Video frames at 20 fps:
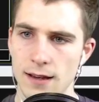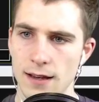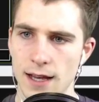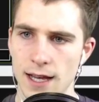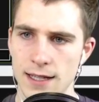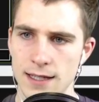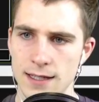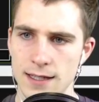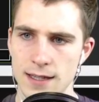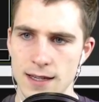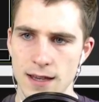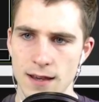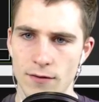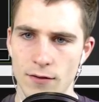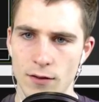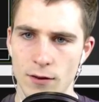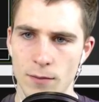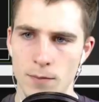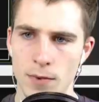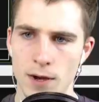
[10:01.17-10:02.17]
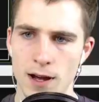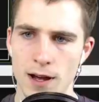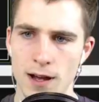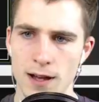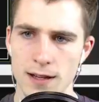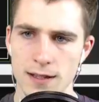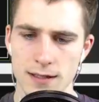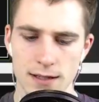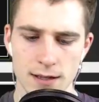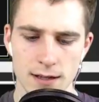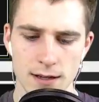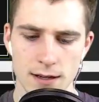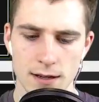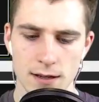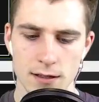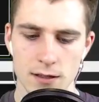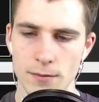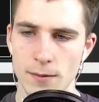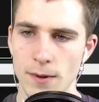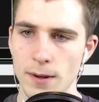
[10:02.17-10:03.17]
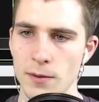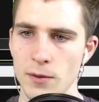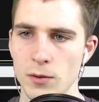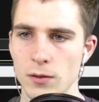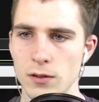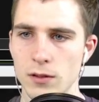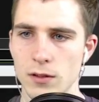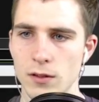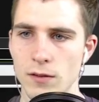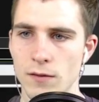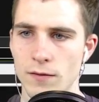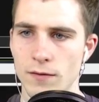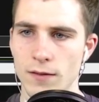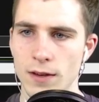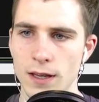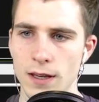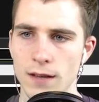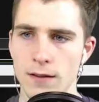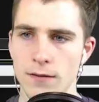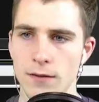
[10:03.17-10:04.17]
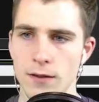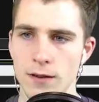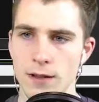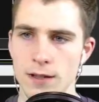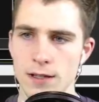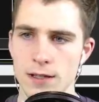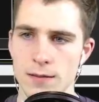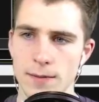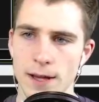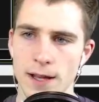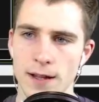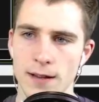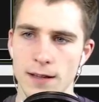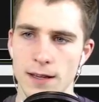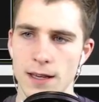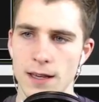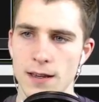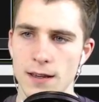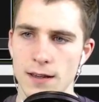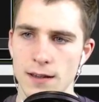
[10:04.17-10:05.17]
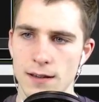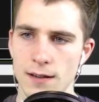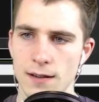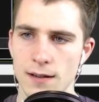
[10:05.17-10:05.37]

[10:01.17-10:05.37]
and Z for pause. So maybe we'll do V for the spell key.